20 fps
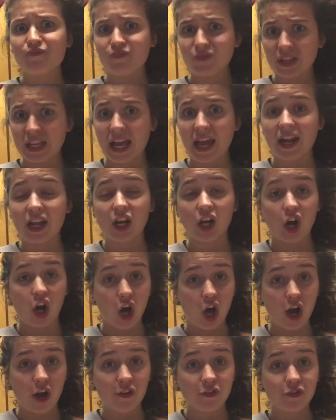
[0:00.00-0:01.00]
getting
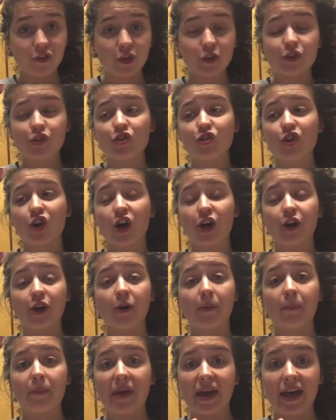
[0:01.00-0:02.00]
off those
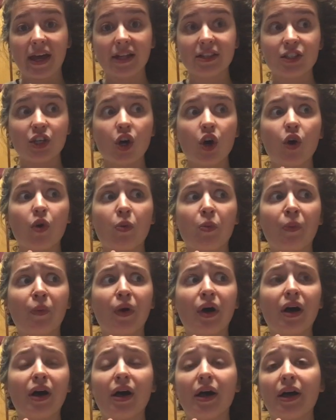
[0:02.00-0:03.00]
stronger meds
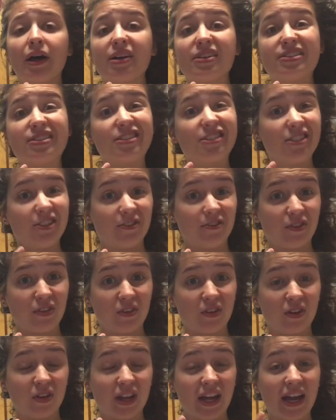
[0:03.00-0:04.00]
was
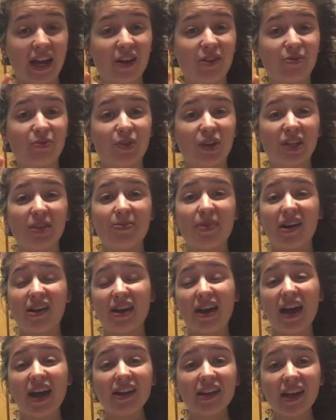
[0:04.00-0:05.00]
difficult. I had really bad
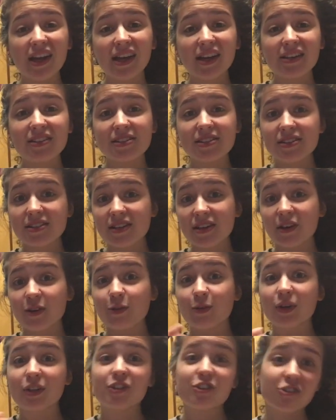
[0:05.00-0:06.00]
headaches,
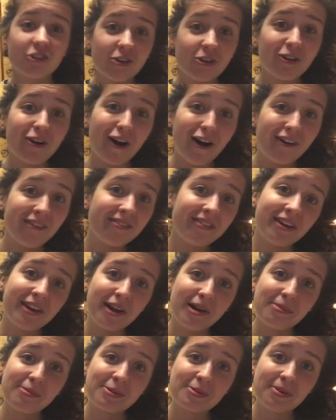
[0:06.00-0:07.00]
which coffee helps